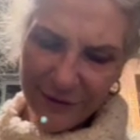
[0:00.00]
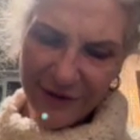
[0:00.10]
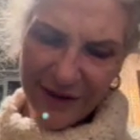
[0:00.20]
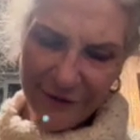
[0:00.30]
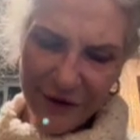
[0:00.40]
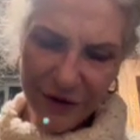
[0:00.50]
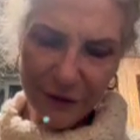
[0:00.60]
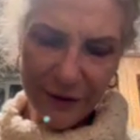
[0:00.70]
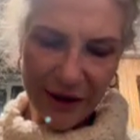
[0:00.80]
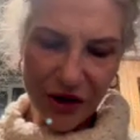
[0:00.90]
different
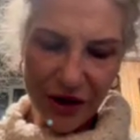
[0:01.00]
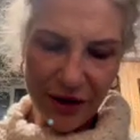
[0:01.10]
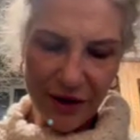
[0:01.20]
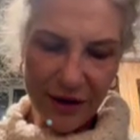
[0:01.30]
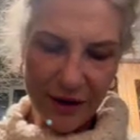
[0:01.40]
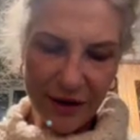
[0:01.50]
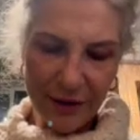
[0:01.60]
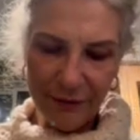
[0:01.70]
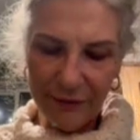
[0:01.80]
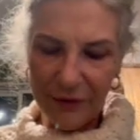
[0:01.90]
direction,
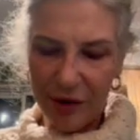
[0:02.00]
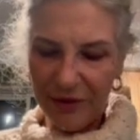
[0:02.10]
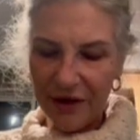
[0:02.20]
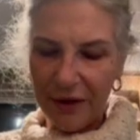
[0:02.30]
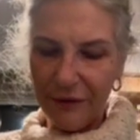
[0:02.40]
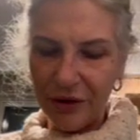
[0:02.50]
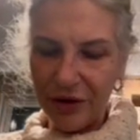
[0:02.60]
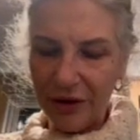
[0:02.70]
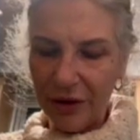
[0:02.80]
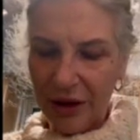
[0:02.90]
almost divergent.